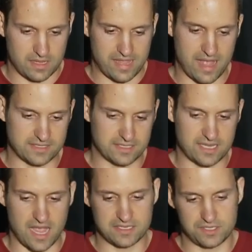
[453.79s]
Counts and
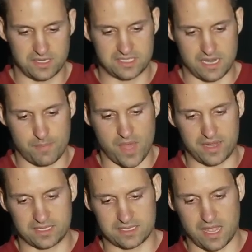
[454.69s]
sizes, you can see how
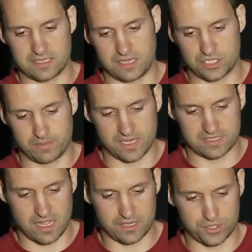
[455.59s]
body size and HTML
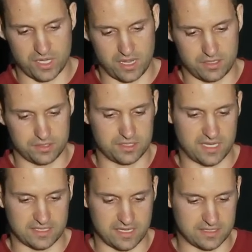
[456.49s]
size change,
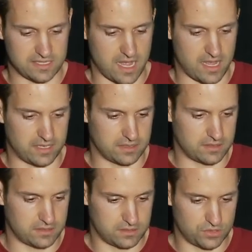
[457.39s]
CSS
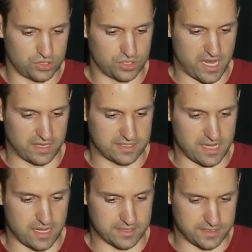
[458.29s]
size, JS
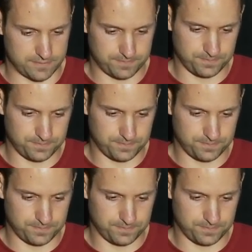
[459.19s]
size.